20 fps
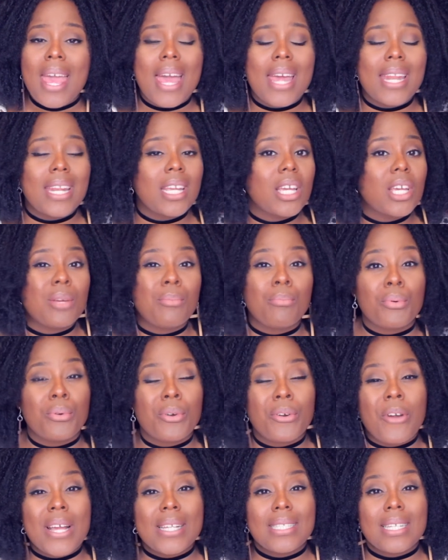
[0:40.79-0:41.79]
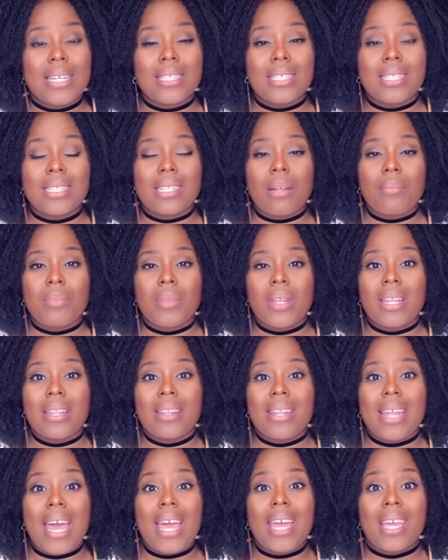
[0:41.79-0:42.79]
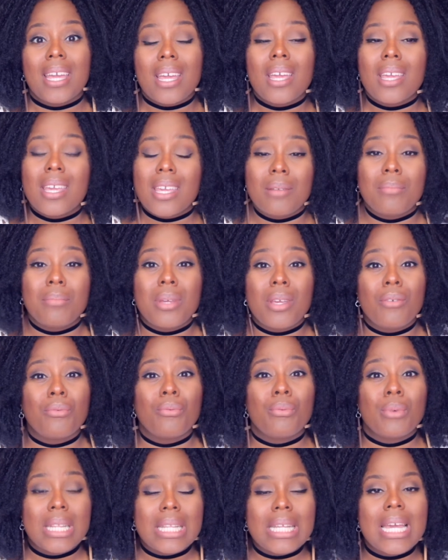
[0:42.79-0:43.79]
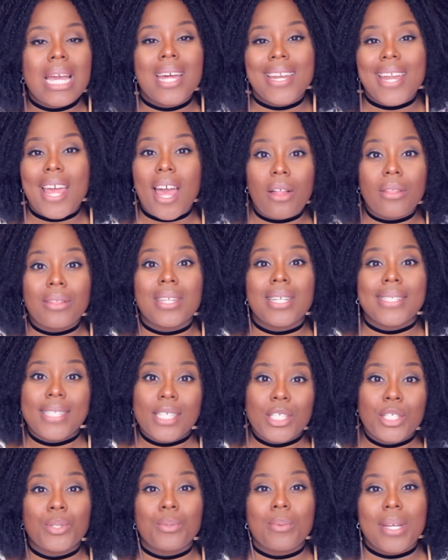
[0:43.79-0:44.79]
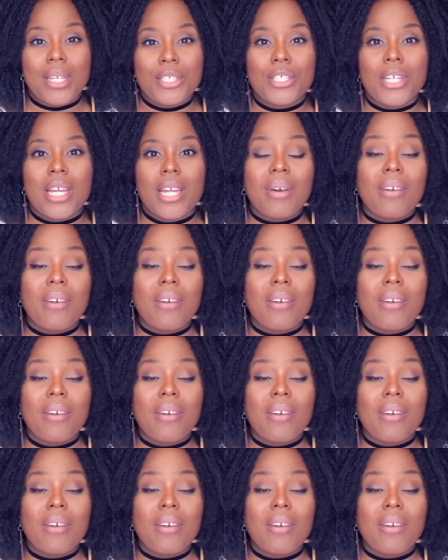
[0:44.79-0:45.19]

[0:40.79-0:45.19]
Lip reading: and it can progress into something that can be a really unhealthy situation.